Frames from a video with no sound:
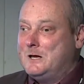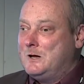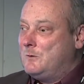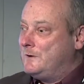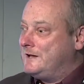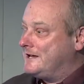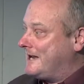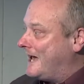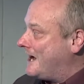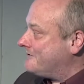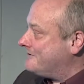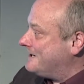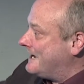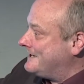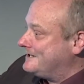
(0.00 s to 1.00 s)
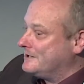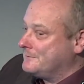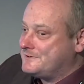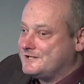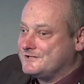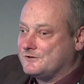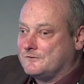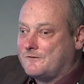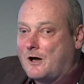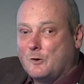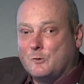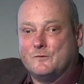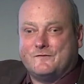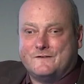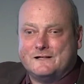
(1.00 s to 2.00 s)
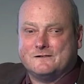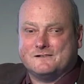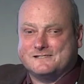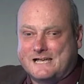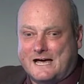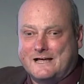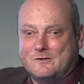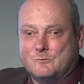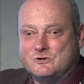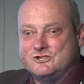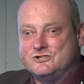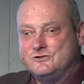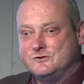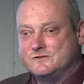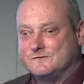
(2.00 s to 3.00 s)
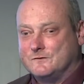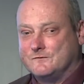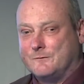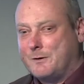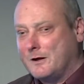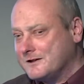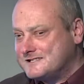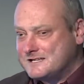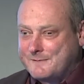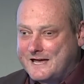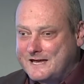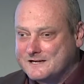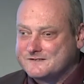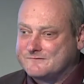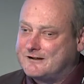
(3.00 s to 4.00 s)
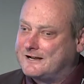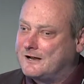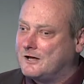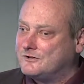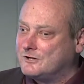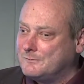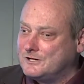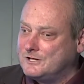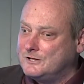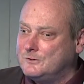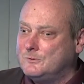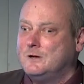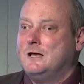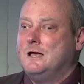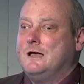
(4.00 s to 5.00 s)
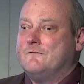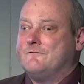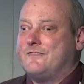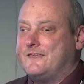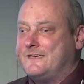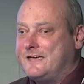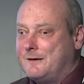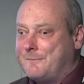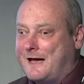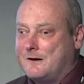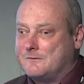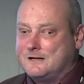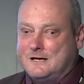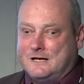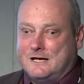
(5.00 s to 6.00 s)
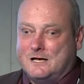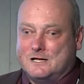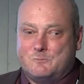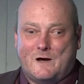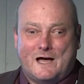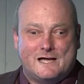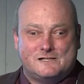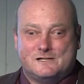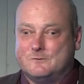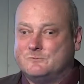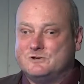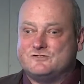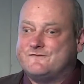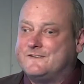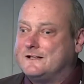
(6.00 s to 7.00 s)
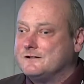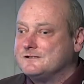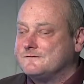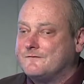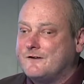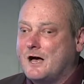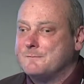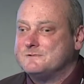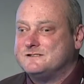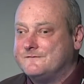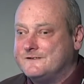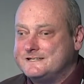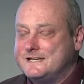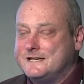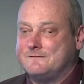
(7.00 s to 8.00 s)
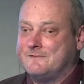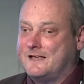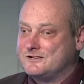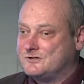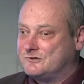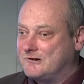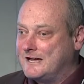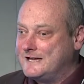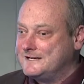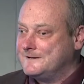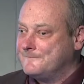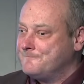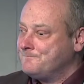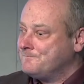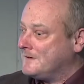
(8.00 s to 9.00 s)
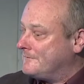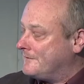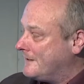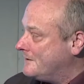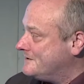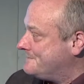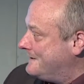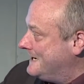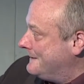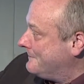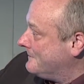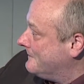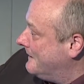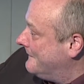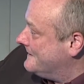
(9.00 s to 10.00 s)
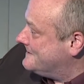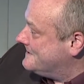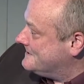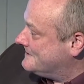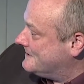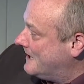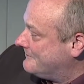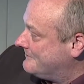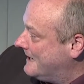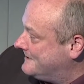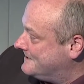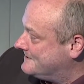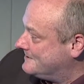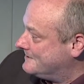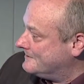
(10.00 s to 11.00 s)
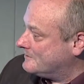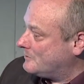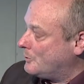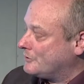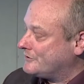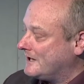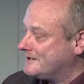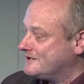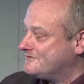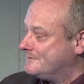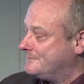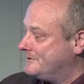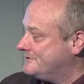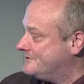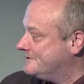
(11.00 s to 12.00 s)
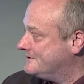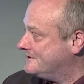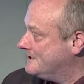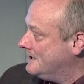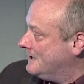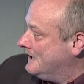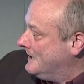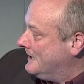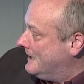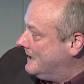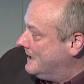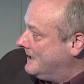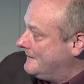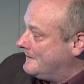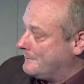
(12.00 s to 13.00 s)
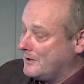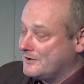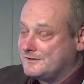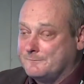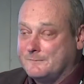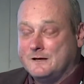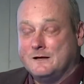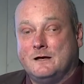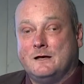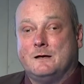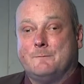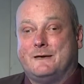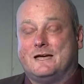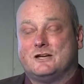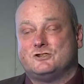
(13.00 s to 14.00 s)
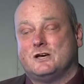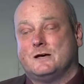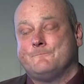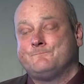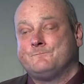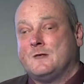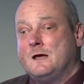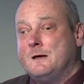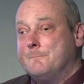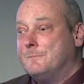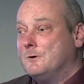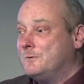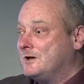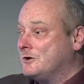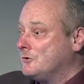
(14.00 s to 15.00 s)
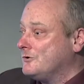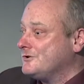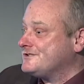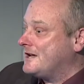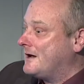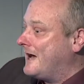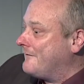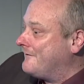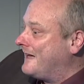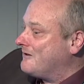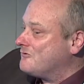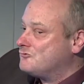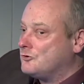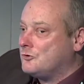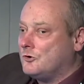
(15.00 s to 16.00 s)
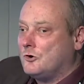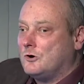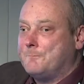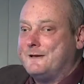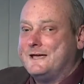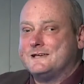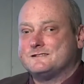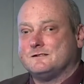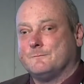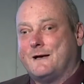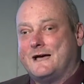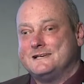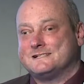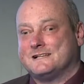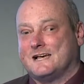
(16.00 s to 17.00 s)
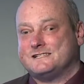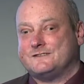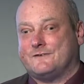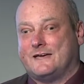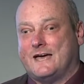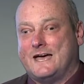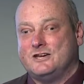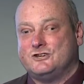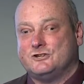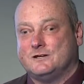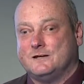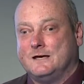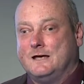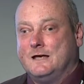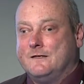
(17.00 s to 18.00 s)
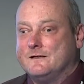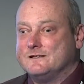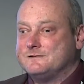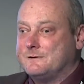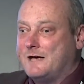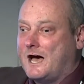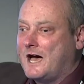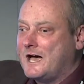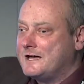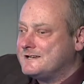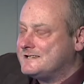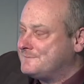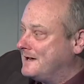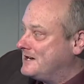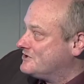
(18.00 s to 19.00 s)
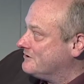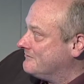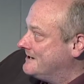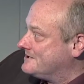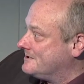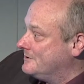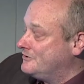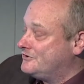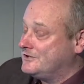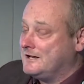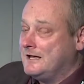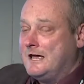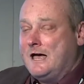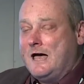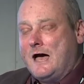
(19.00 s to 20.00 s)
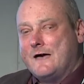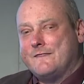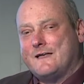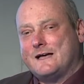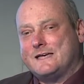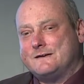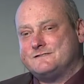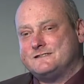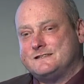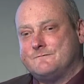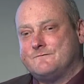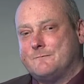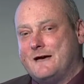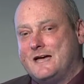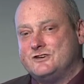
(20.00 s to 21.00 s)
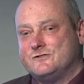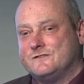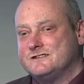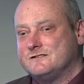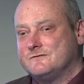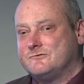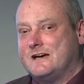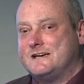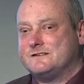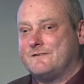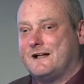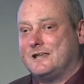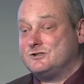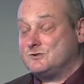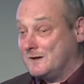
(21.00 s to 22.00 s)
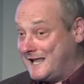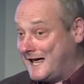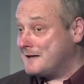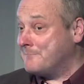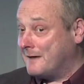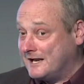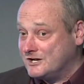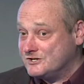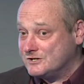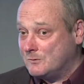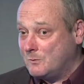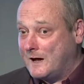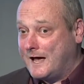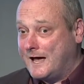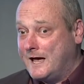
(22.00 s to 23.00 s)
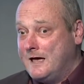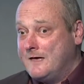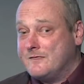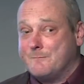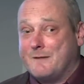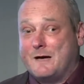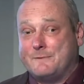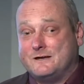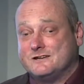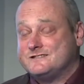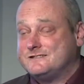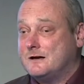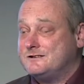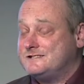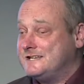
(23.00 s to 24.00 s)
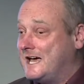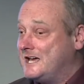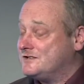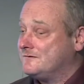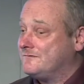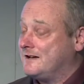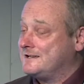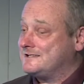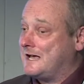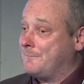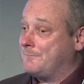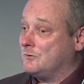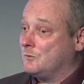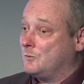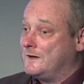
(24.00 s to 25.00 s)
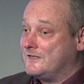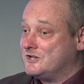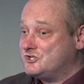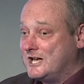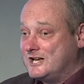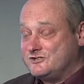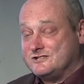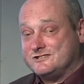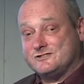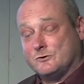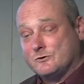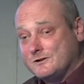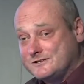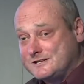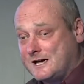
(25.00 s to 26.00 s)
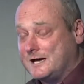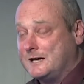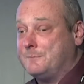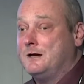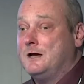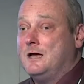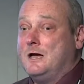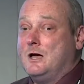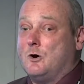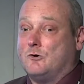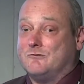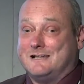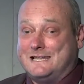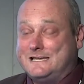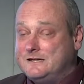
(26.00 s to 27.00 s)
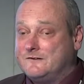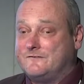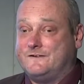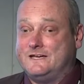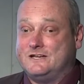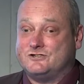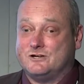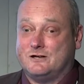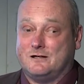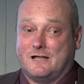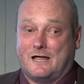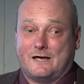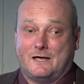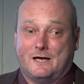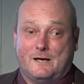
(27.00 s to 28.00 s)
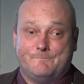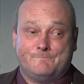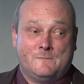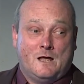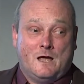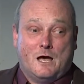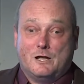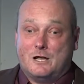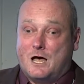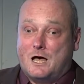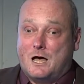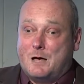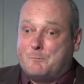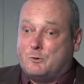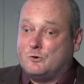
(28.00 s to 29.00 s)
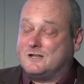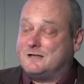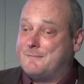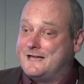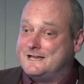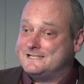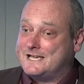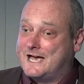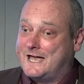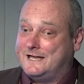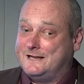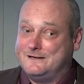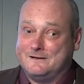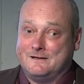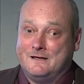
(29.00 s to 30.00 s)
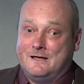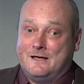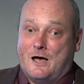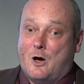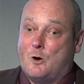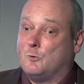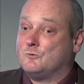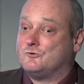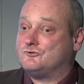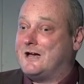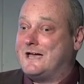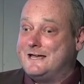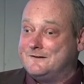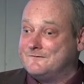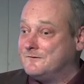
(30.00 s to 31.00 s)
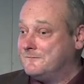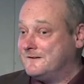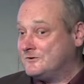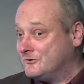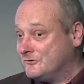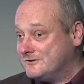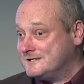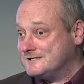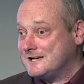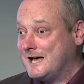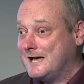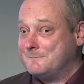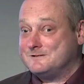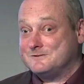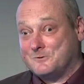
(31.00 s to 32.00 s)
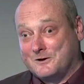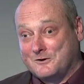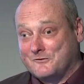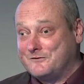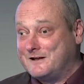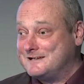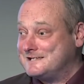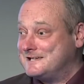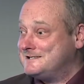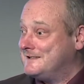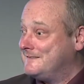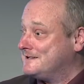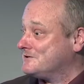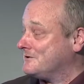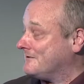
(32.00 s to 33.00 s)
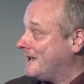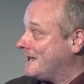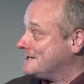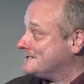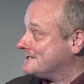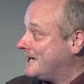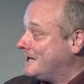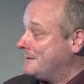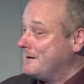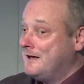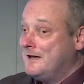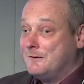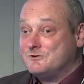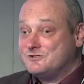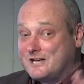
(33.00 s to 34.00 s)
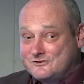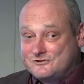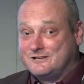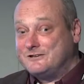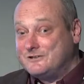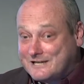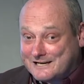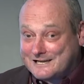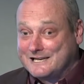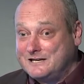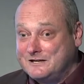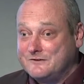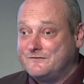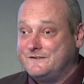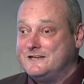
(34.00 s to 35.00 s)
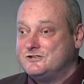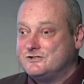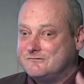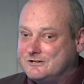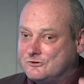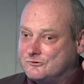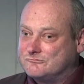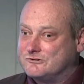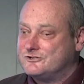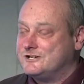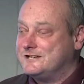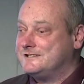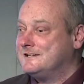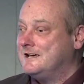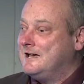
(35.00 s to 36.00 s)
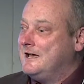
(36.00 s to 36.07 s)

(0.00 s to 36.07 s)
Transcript: We can aggregate it up to sort of whole field scale, which is useful for policymakers, for NRW, for thinking about which fields and farms to visit. That's great for those people, and this is aggregated to quartile distributions in the bottom picture. But we could also have that raw pixel-based classification that's a higher spatial resolution, and that gives us information that's of greater value to a land manager, where there might be an association, for example, with a change in soil type, or a linear feature like a poorly maintained old drain from Victorian times, quite often exists in this sort of landscape, in which case you get a linear feature in your rushes.